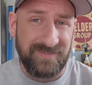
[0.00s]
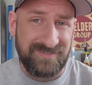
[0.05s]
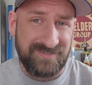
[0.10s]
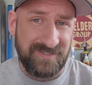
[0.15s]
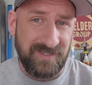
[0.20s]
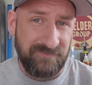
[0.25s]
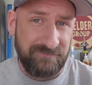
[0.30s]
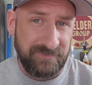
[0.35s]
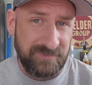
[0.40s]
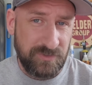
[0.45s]
this
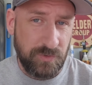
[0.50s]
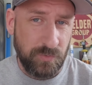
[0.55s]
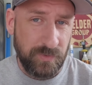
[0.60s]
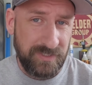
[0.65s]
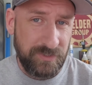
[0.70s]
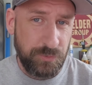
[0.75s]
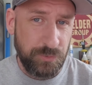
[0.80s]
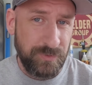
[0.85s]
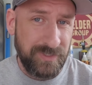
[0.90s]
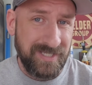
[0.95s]
stuff is
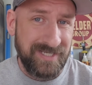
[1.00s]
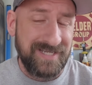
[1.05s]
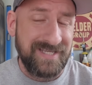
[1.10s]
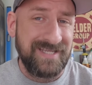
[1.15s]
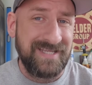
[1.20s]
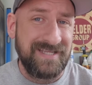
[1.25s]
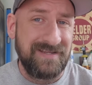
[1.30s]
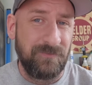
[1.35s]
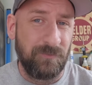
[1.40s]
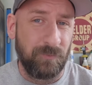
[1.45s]
going to
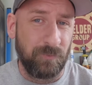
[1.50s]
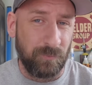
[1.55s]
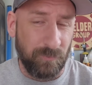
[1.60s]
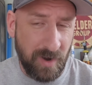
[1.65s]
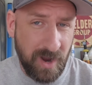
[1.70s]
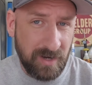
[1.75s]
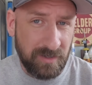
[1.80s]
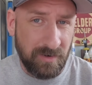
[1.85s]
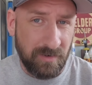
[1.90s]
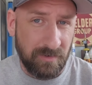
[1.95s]
get
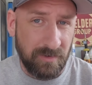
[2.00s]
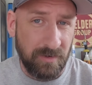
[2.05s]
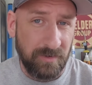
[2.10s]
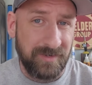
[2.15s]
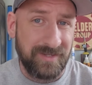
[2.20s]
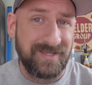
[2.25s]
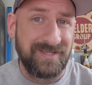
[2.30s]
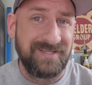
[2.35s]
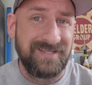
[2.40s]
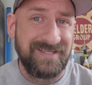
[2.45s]
rock
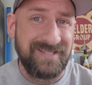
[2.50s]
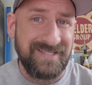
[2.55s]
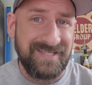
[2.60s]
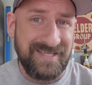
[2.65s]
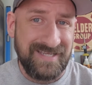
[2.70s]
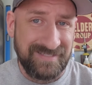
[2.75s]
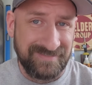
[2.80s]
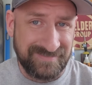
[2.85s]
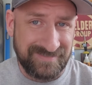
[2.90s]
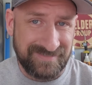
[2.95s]
hard
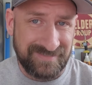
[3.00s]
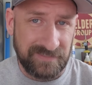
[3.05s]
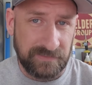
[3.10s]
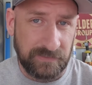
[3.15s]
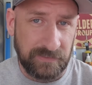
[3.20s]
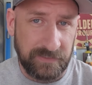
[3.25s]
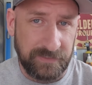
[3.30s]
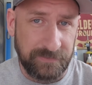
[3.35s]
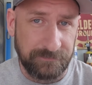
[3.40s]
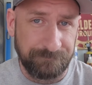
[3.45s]

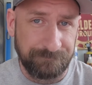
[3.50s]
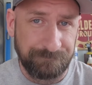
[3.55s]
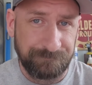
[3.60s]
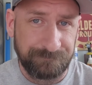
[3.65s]
instantly.